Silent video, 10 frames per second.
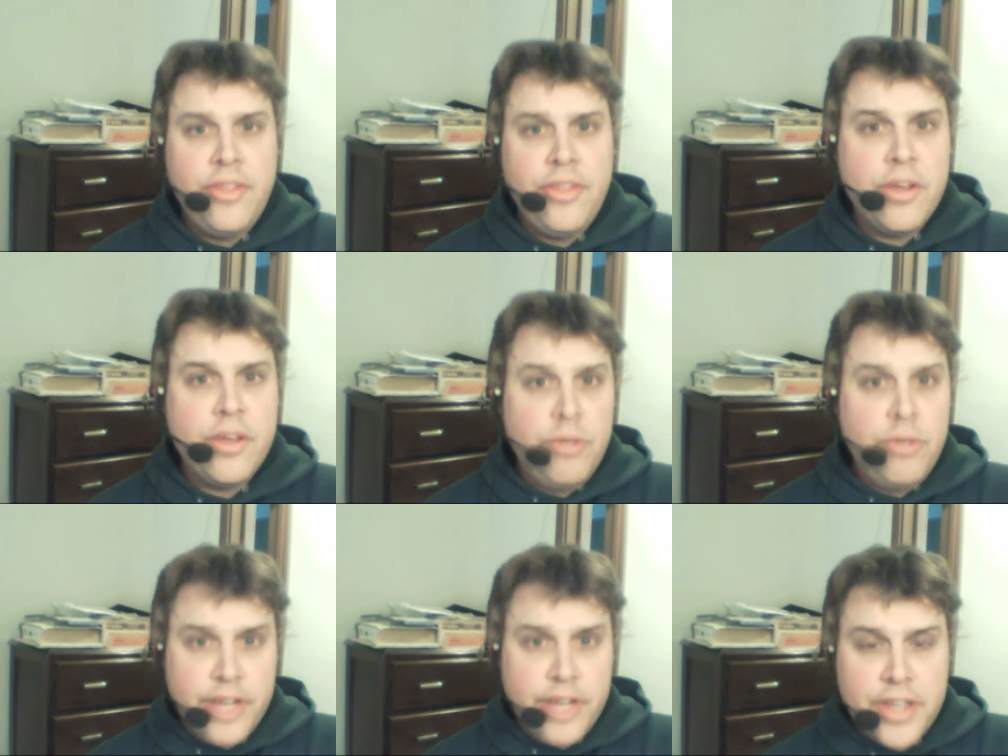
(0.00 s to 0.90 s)
And
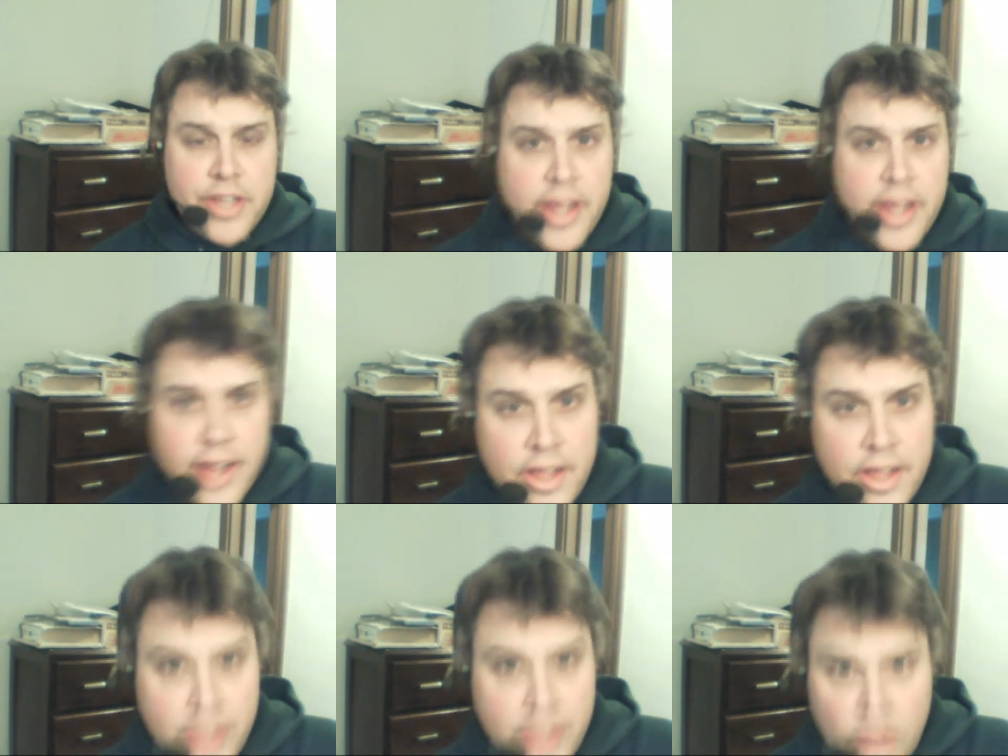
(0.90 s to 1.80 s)
I think we should
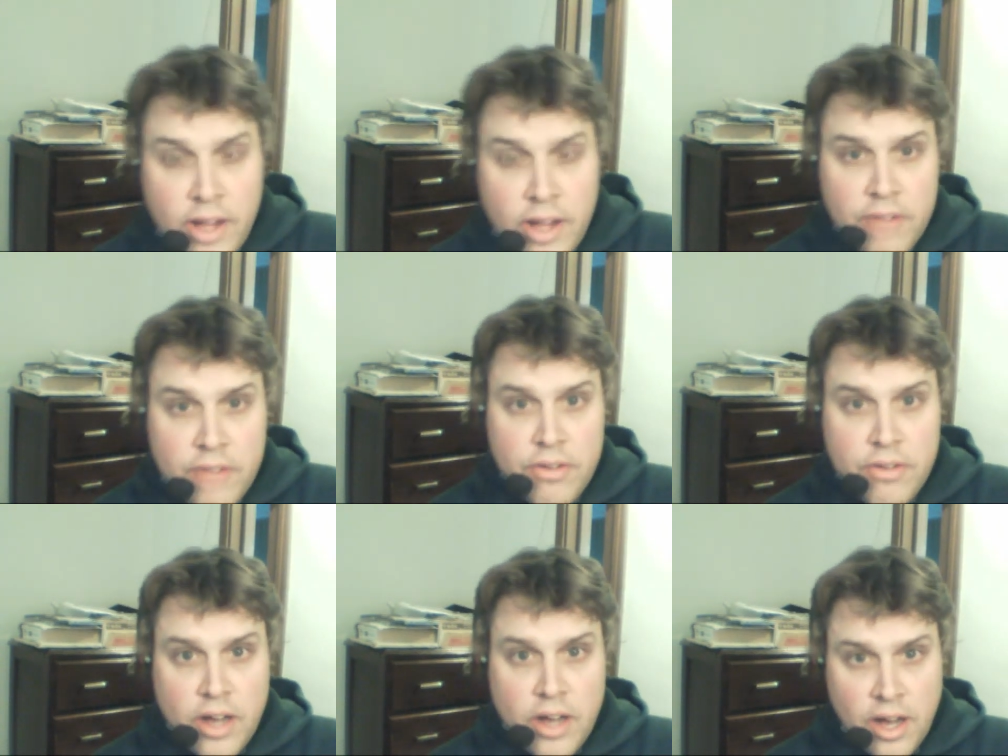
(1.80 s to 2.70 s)
get the heck out, the
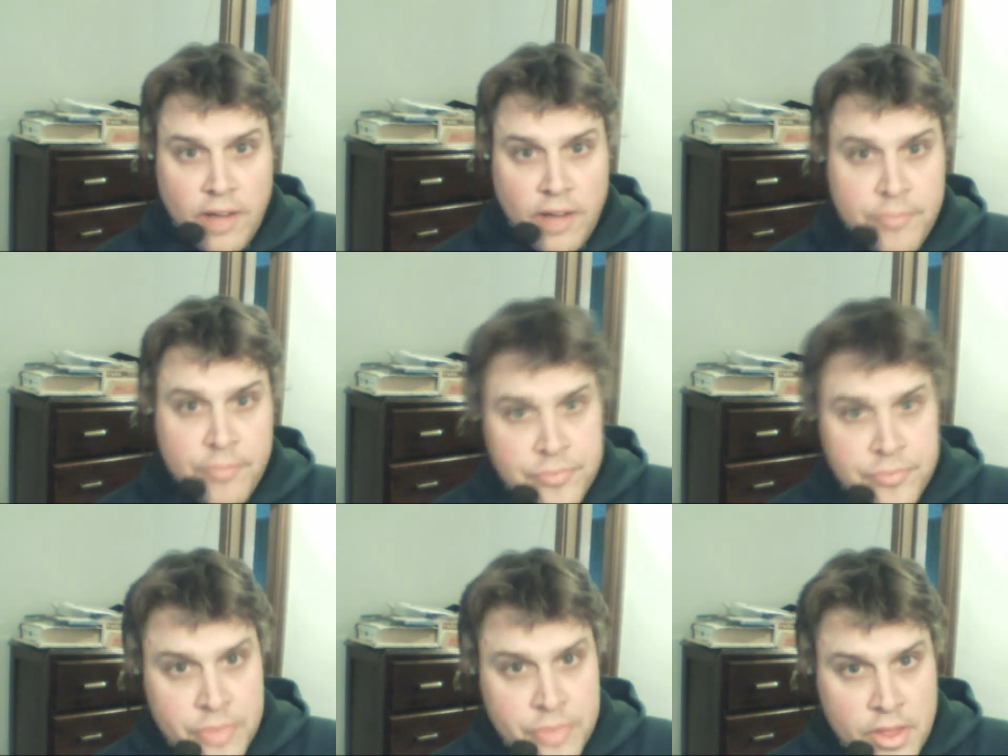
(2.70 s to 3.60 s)
hell out of,
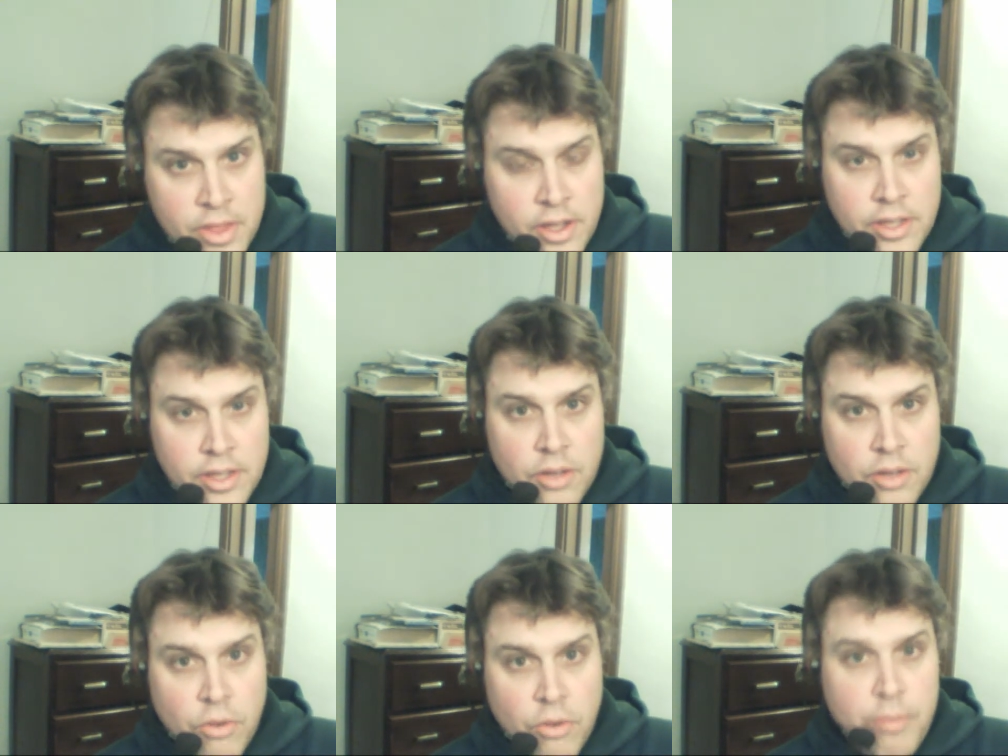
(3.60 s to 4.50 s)
uh,
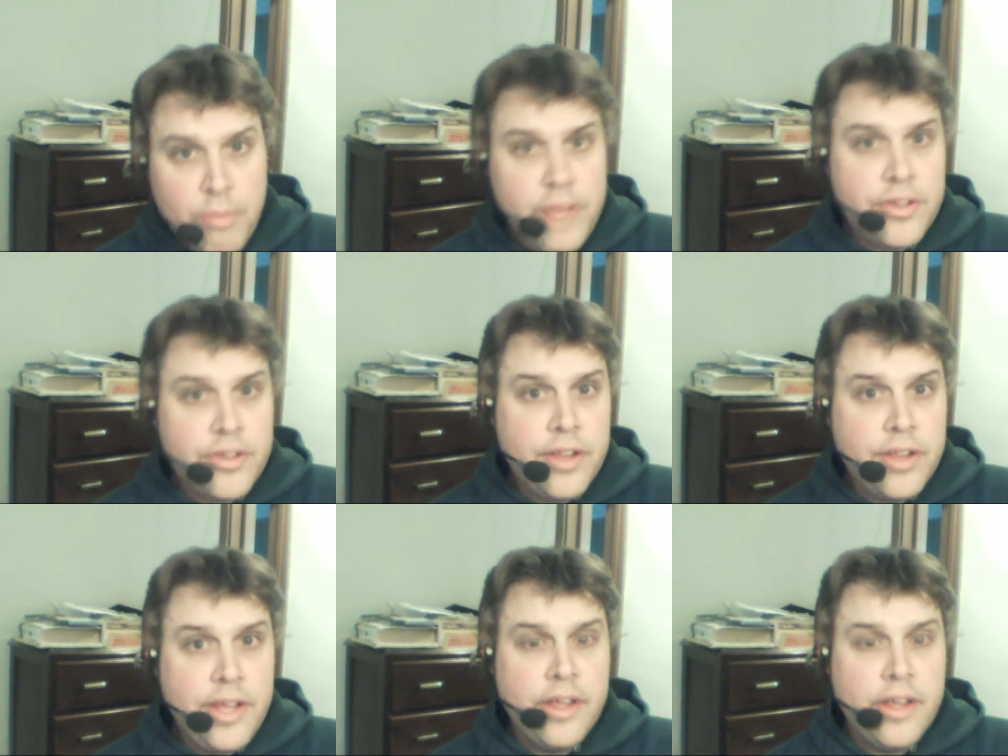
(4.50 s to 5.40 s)

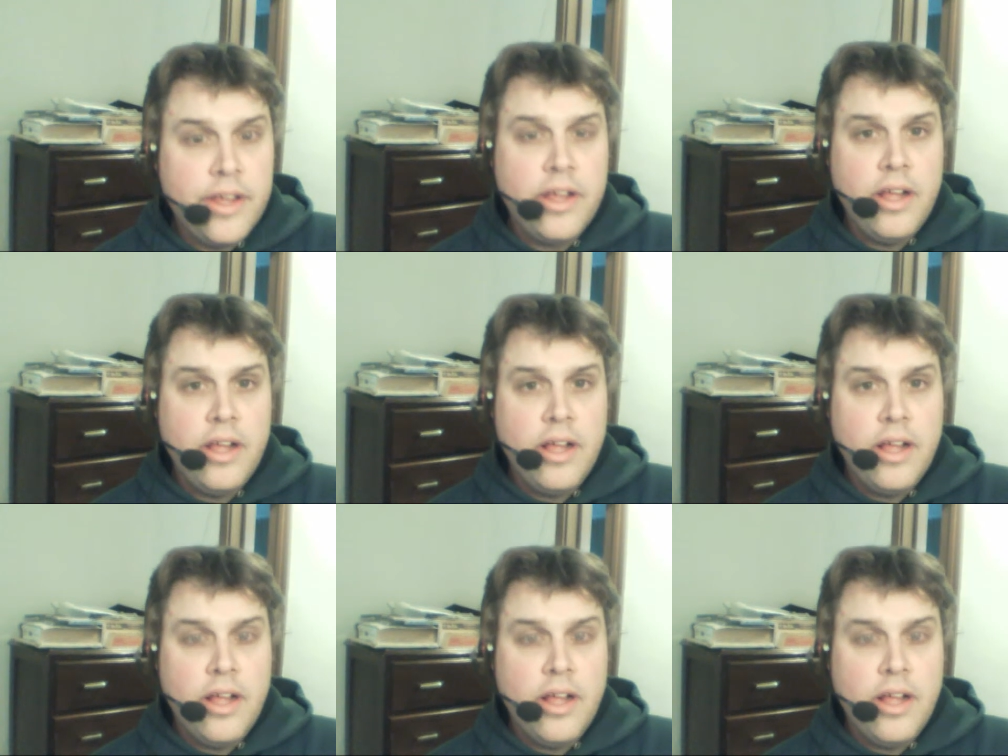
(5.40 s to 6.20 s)
well, basically,